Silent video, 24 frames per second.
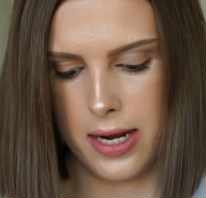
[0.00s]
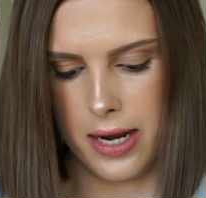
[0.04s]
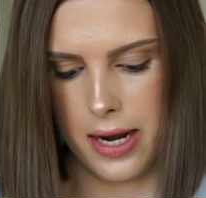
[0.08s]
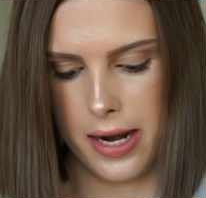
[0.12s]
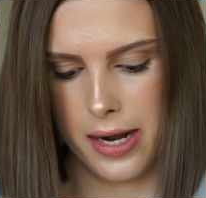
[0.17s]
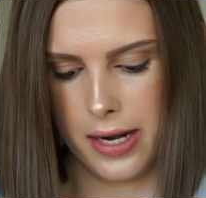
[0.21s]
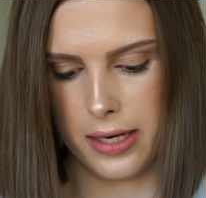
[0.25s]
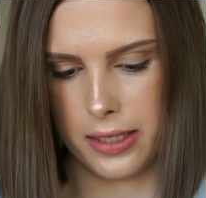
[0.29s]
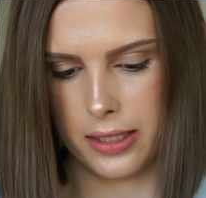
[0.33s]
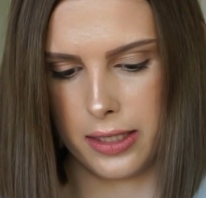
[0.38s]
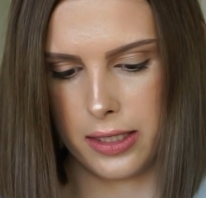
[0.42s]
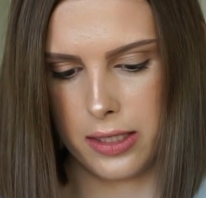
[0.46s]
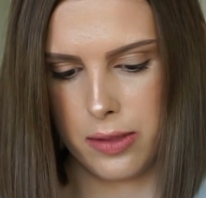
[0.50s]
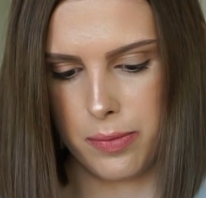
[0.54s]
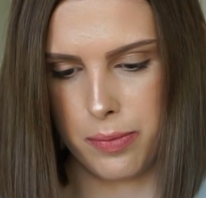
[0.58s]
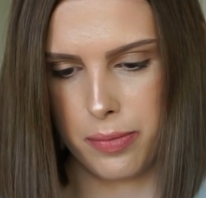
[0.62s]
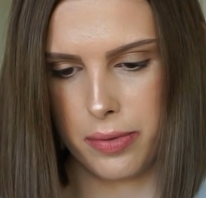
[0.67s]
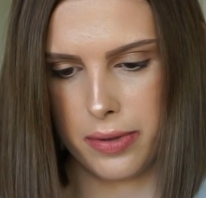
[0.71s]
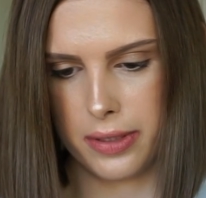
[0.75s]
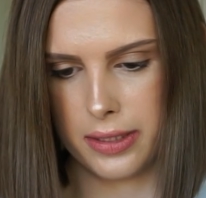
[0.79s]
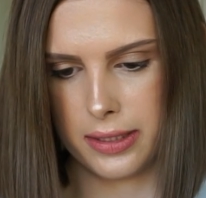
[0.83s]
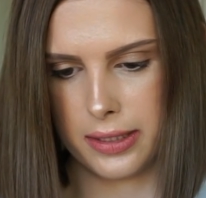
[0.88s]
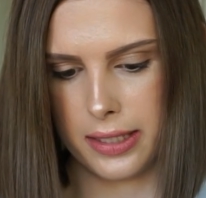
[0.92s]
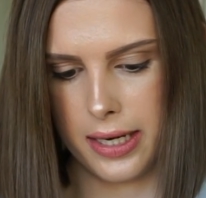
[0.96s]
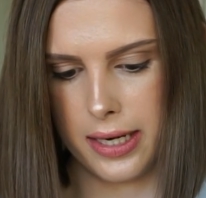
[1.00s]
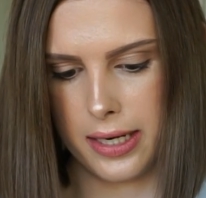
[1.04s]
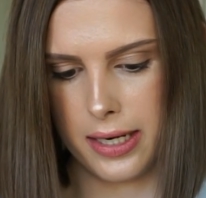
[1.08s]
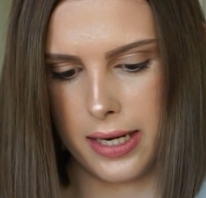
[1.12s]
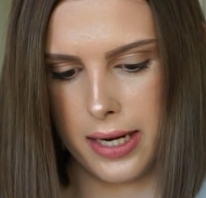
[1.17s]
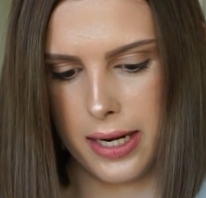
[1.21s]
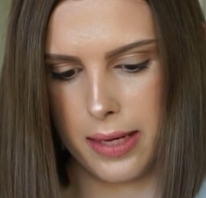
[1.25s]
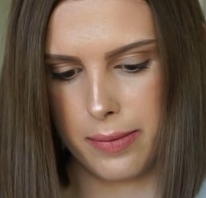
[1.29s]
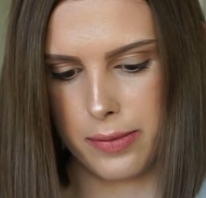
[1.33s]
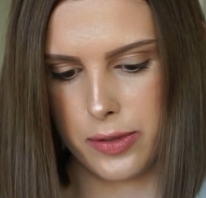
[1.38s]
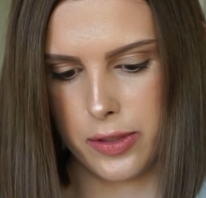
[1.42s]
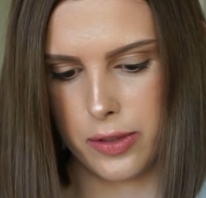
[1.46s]
And I'm going to bring that
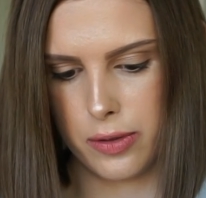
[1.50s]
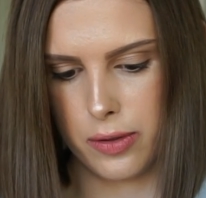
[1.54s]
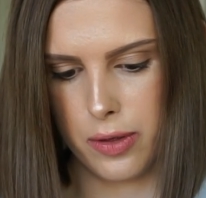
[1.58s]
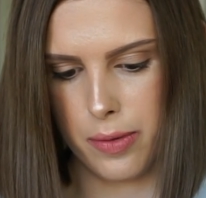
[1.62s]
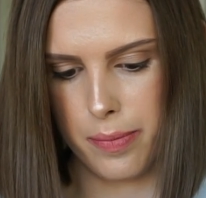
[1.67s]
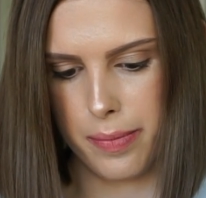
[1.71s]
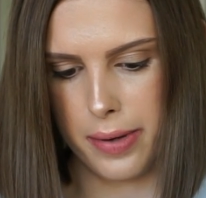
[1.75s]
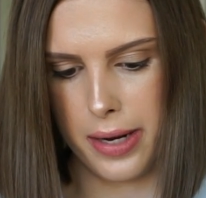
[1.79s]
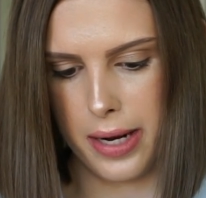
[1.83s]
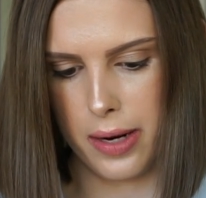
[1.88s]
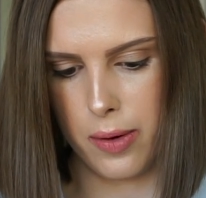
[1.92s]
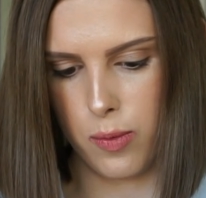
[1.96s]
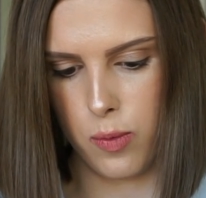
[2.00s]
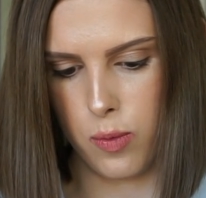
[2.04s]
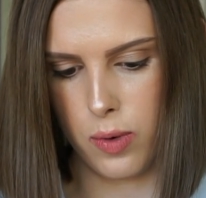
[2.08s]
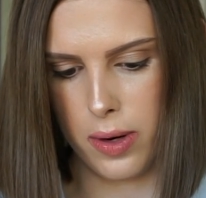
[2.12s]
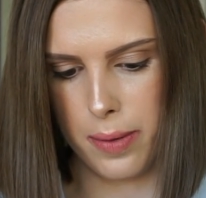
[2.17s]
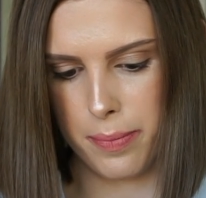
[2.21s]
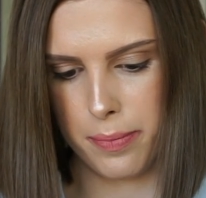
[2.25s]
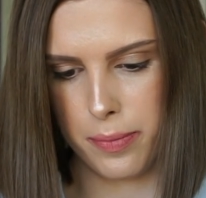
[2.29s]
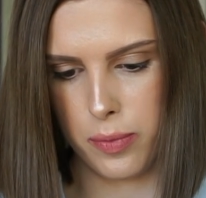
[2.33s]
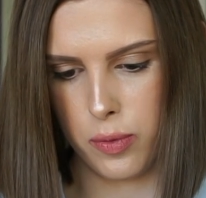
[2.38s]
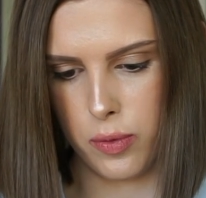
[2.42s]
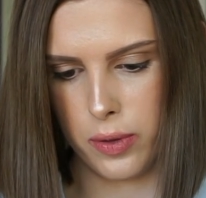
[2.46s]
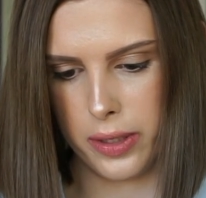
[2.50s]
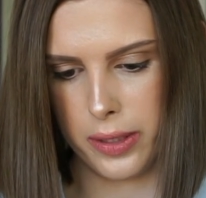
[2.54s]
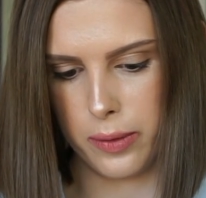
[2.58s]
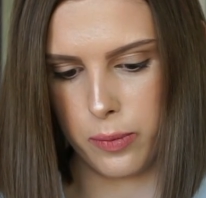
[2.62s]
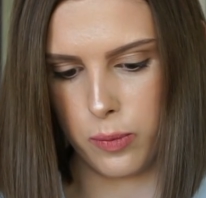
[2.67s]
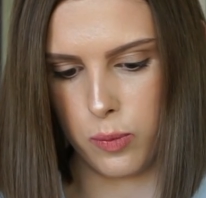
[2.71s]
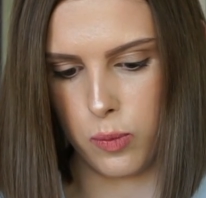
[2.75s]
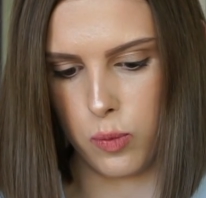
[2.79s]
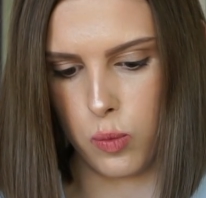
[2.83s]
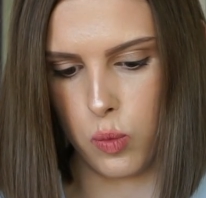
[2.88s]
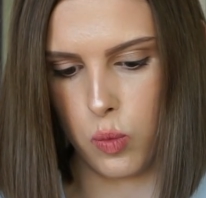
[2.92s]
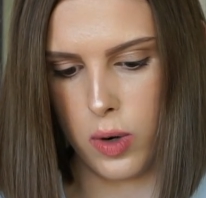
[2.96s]
up to about
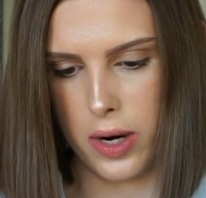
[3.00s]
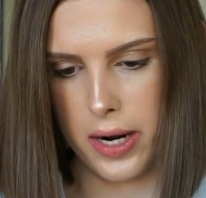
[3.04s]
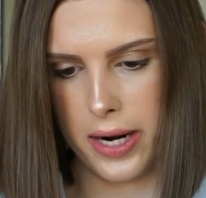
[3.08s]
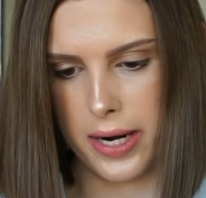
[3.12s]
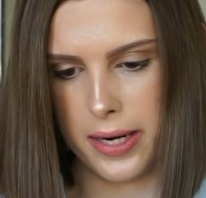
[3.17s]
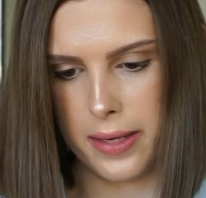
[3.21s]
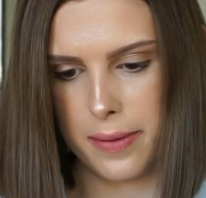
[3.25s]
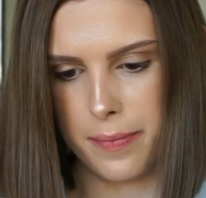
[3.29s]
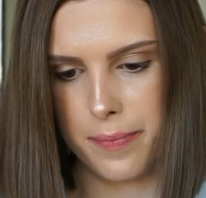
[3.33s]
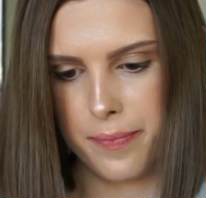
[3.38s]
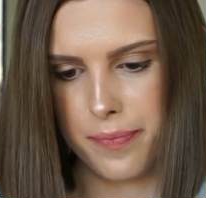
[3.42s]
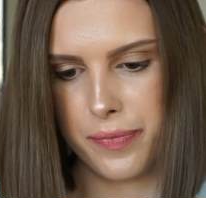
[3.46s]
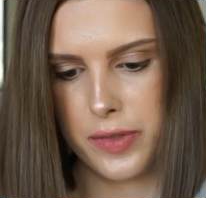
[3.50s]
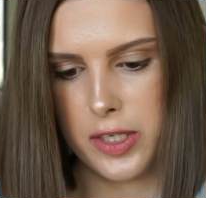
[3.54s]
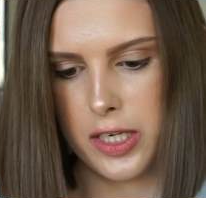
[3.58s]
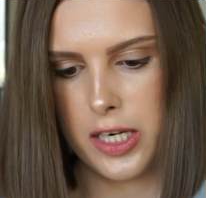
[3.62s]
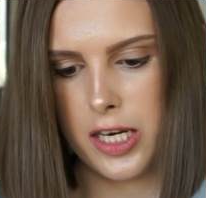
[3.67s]
1.1.